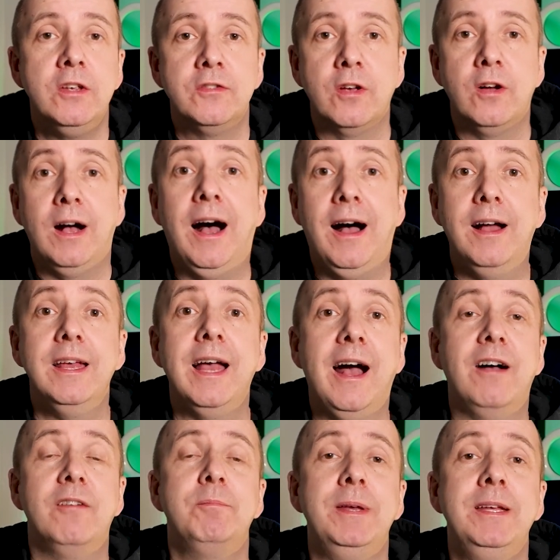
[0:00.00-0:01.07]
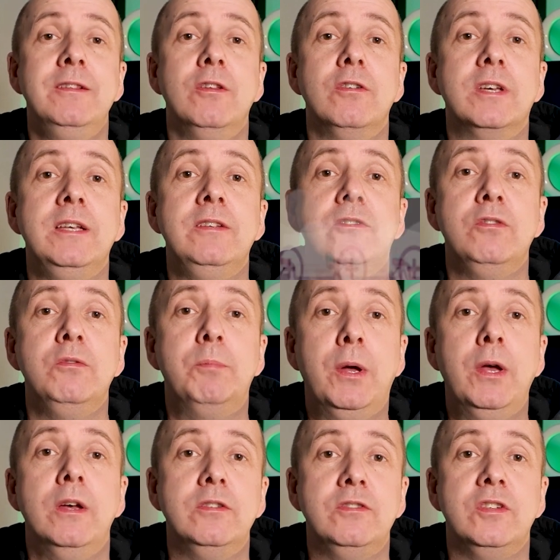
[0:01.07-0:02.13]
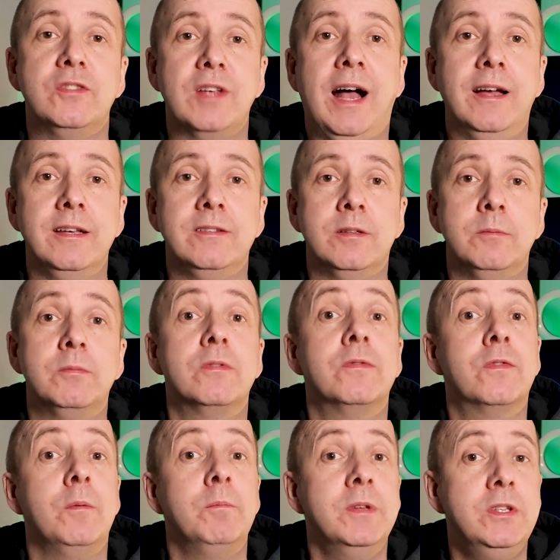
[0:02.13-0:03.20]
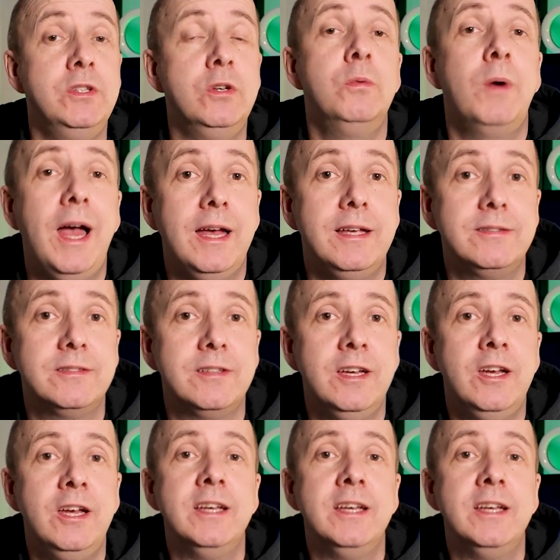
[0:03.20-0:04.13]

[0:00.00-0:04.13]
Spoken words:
So I have been looking to purchase items from the US,